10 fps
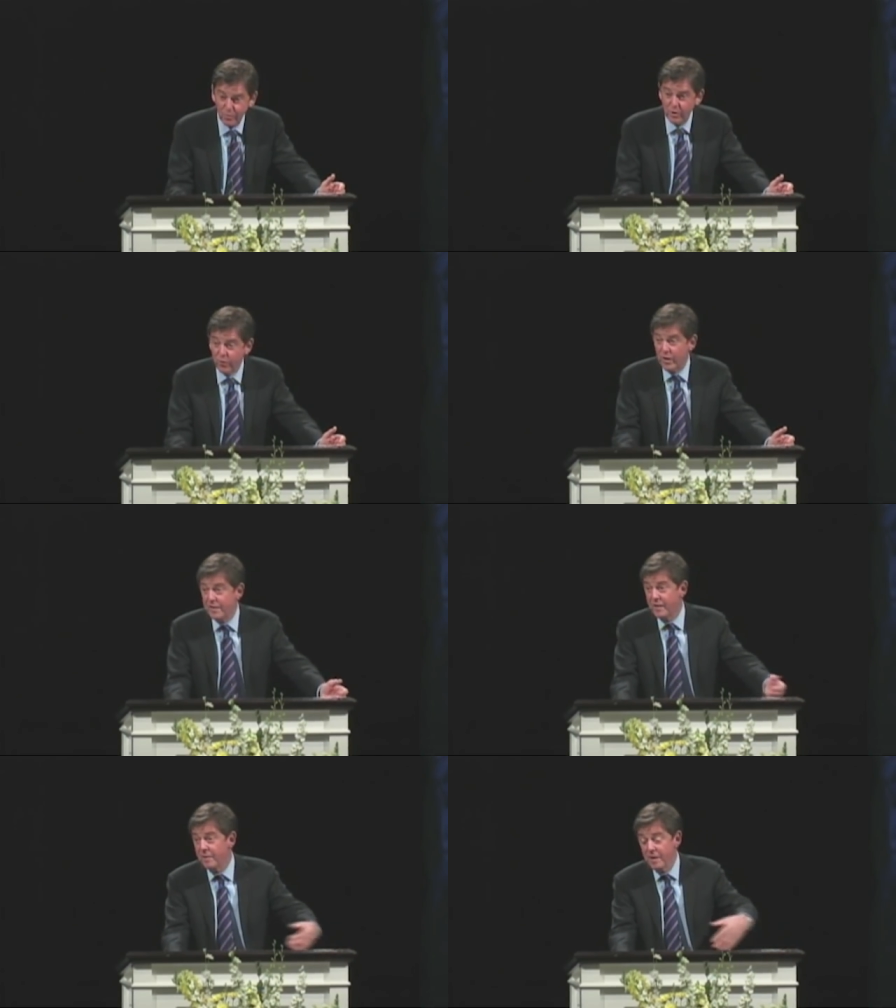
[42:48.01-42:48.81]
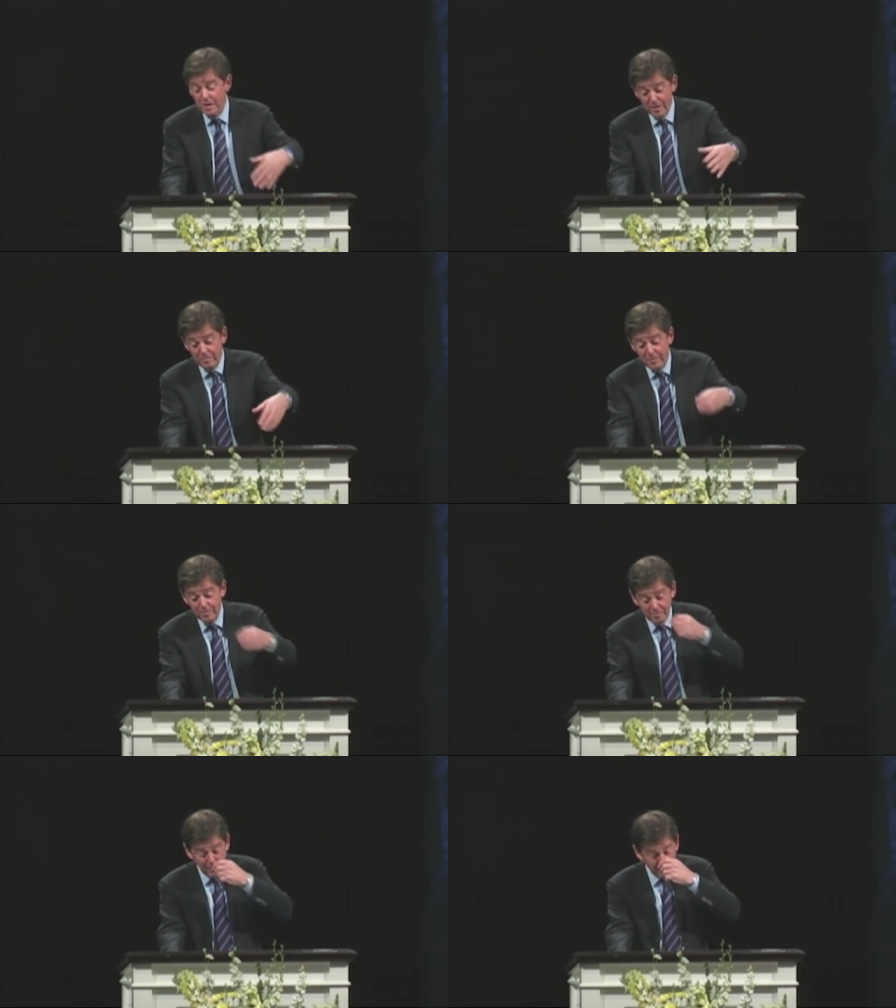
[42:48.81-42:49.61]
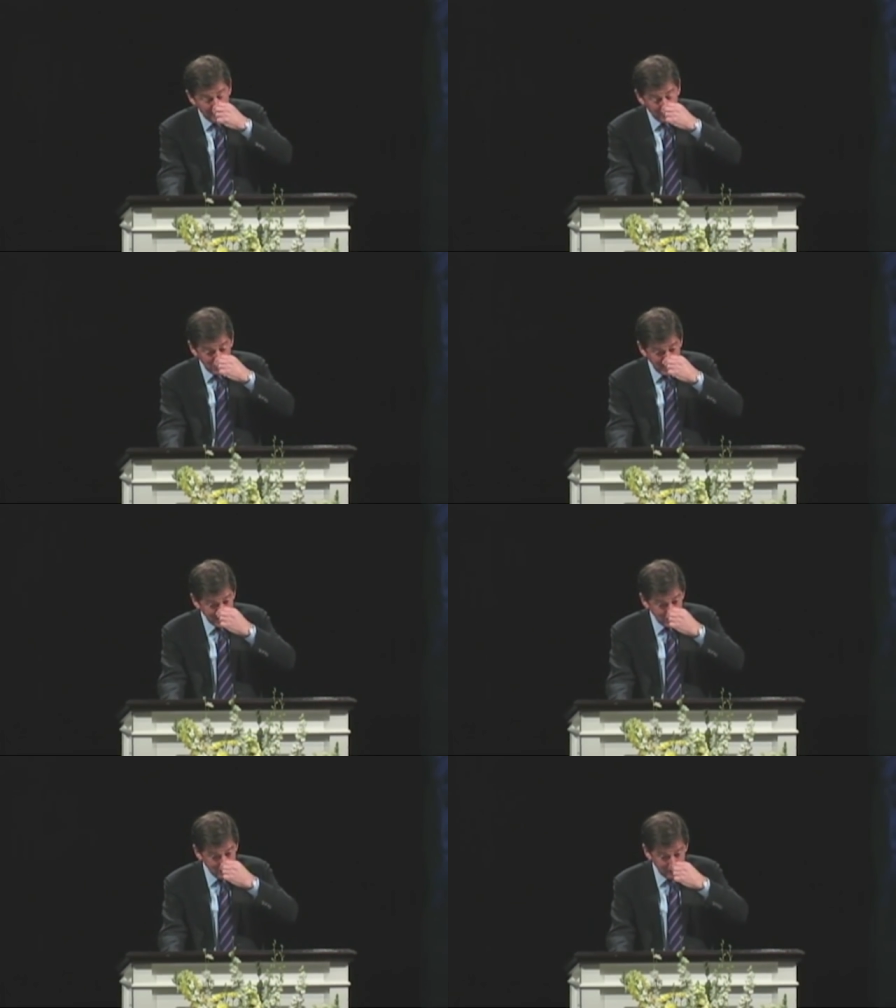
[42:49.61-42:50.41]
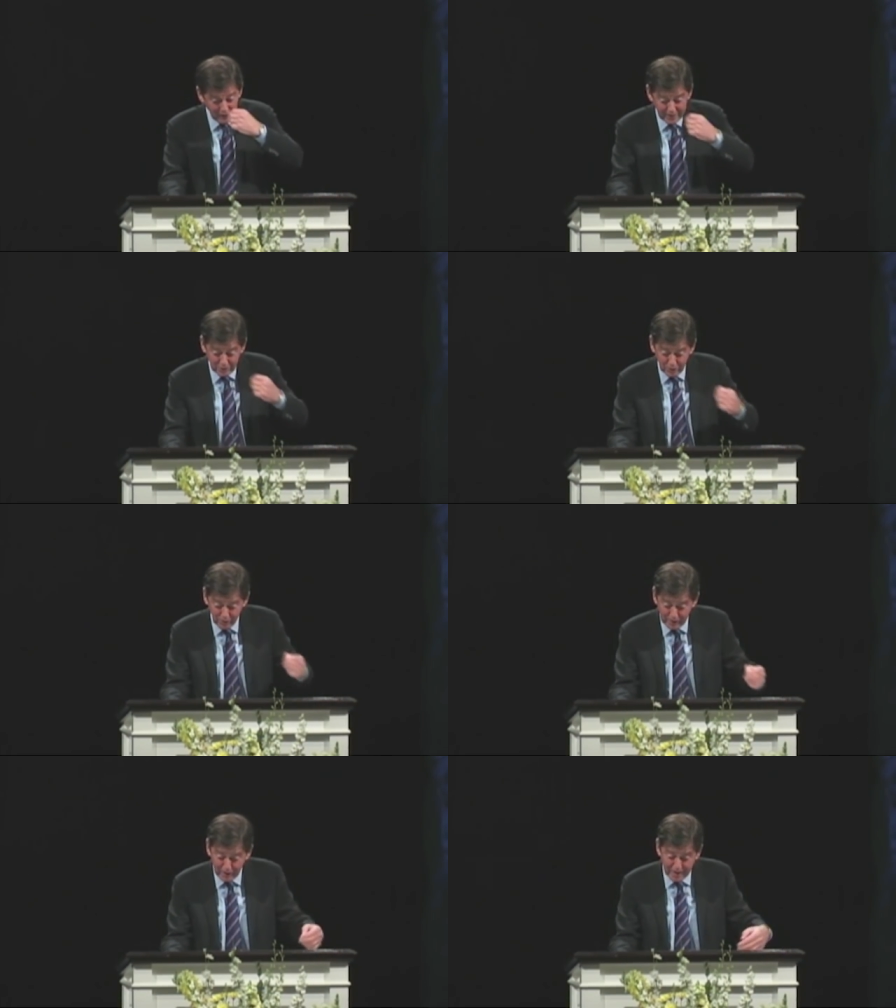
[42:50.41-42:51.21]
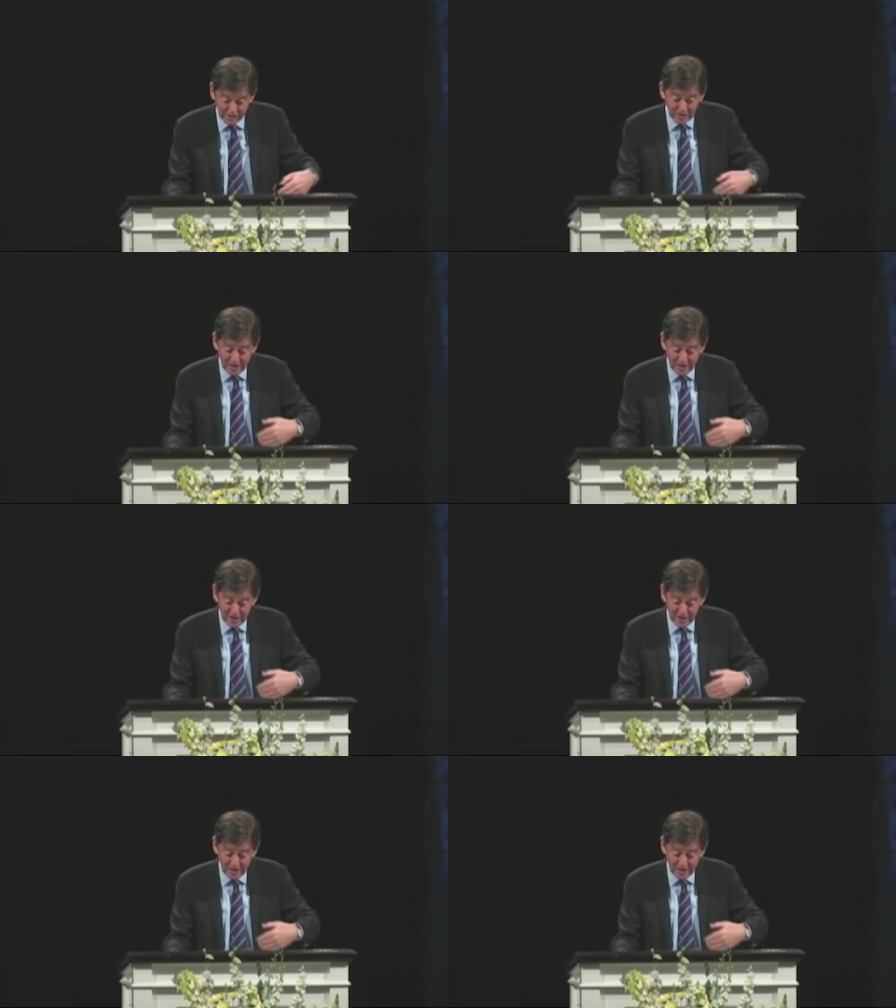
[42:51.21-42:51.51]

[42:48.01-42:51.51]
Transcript: When you read the, the, the, the, middle section of the letter, you realize